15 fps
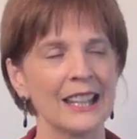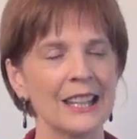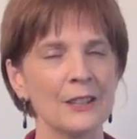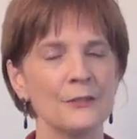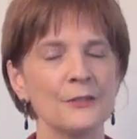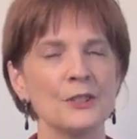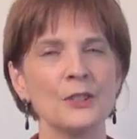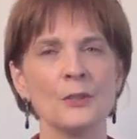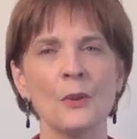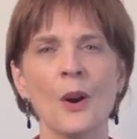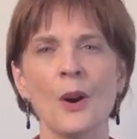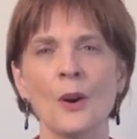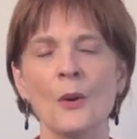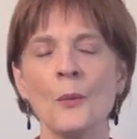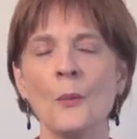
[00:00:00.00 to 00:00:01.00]
If you
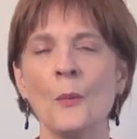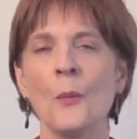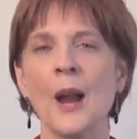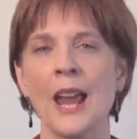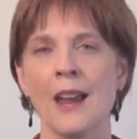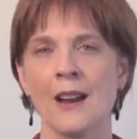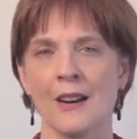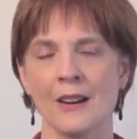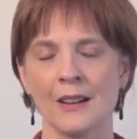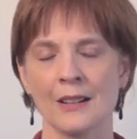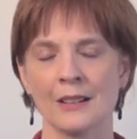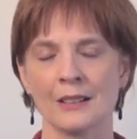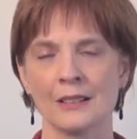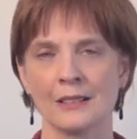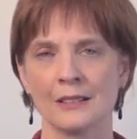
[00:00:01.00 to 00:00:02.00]
are
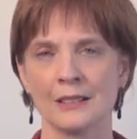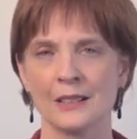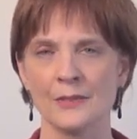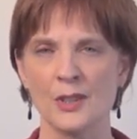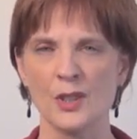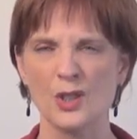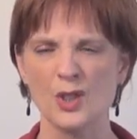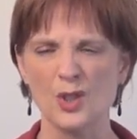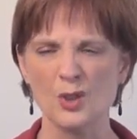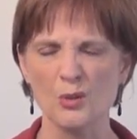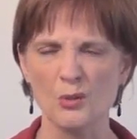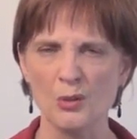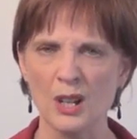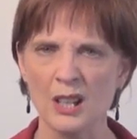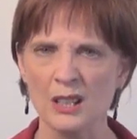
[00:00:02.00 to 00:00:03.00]
aware of
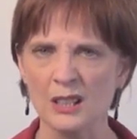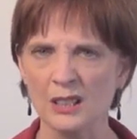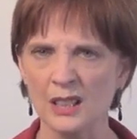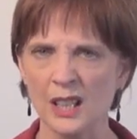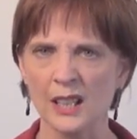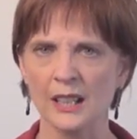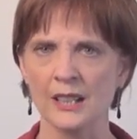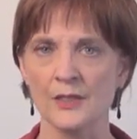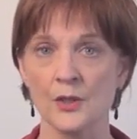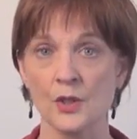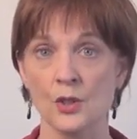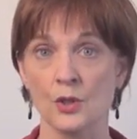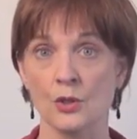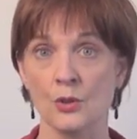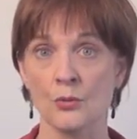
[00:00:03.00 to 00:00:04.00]
struggling and
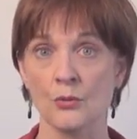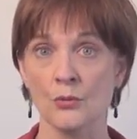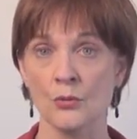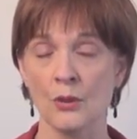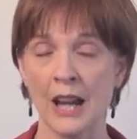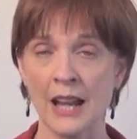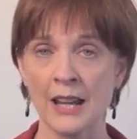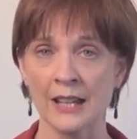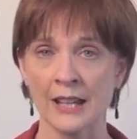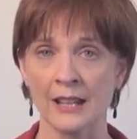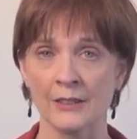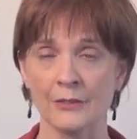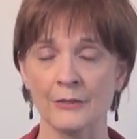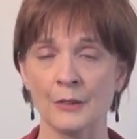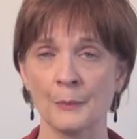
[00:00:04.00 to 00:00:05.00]

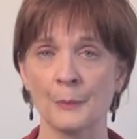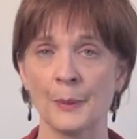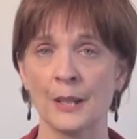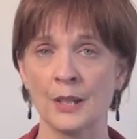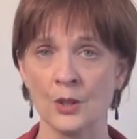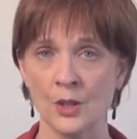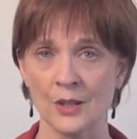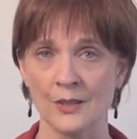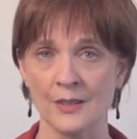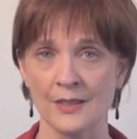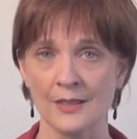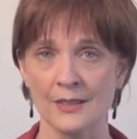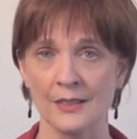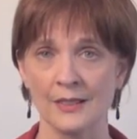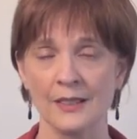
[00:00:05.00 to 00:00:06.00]
straining for
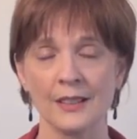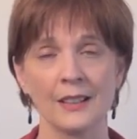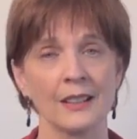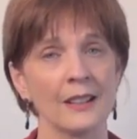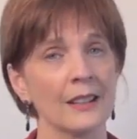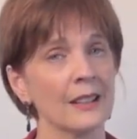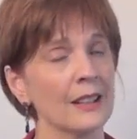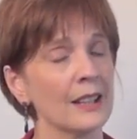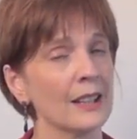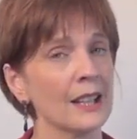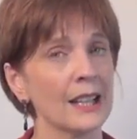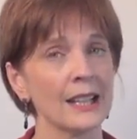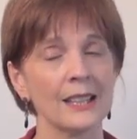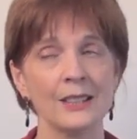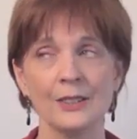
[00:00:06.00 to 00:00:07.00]
pitches,
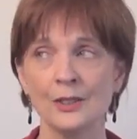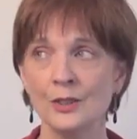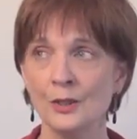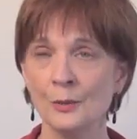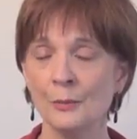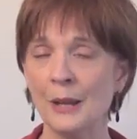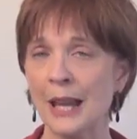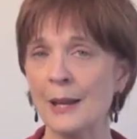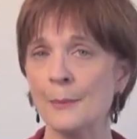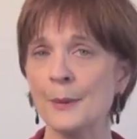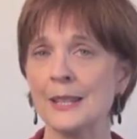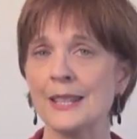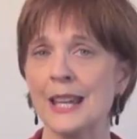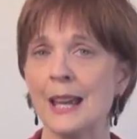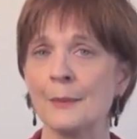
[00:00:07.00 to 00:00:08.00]
you may
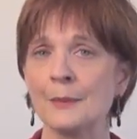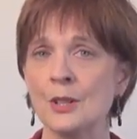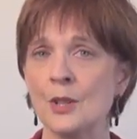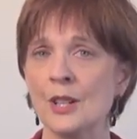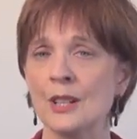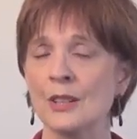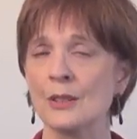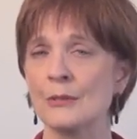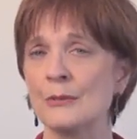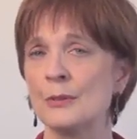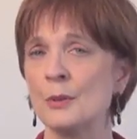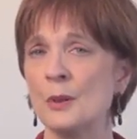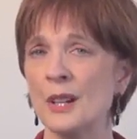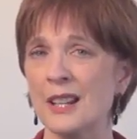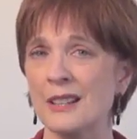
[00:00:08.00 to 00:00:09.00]
be damaging your
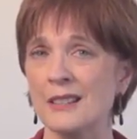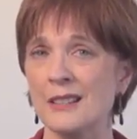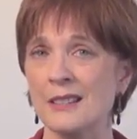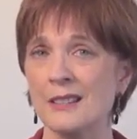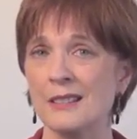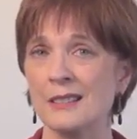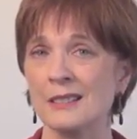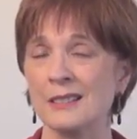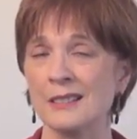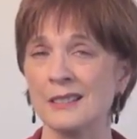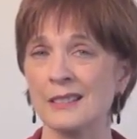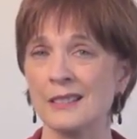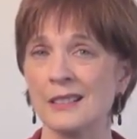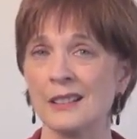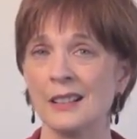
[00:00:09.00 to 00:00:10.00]
voice.
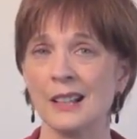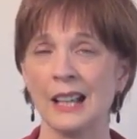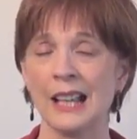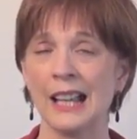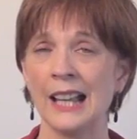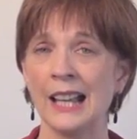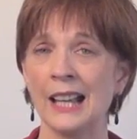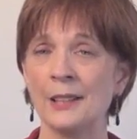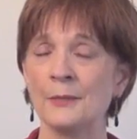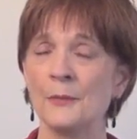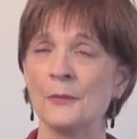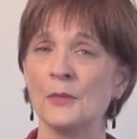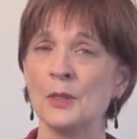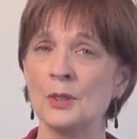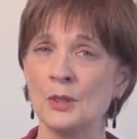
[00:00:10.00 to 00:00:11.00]
And
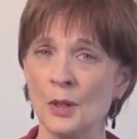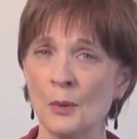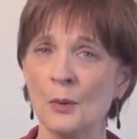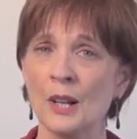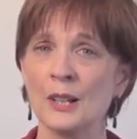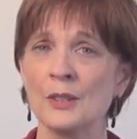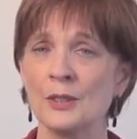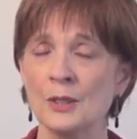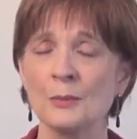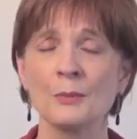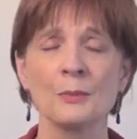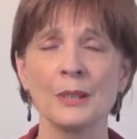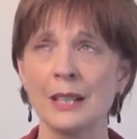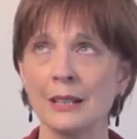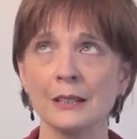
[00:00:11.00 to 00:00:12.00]
you
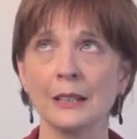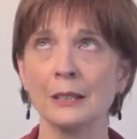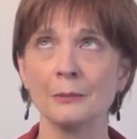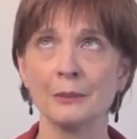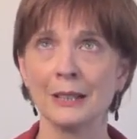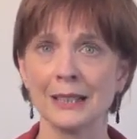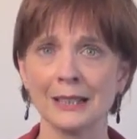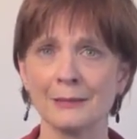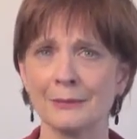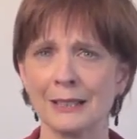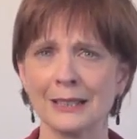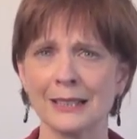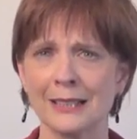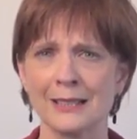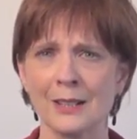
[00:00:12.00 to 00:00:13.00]

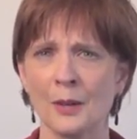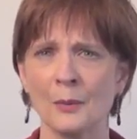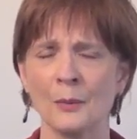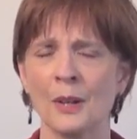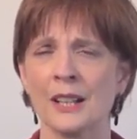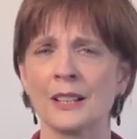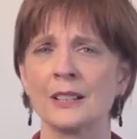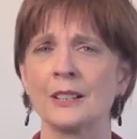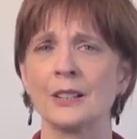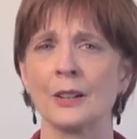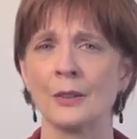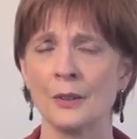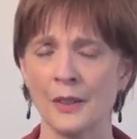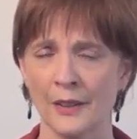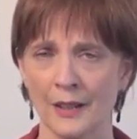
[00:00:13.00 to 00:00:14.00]
really don't want to
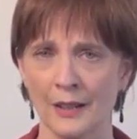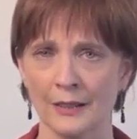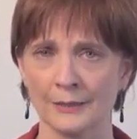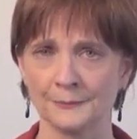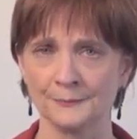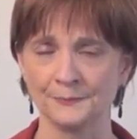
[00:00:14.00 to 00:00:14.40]
go there.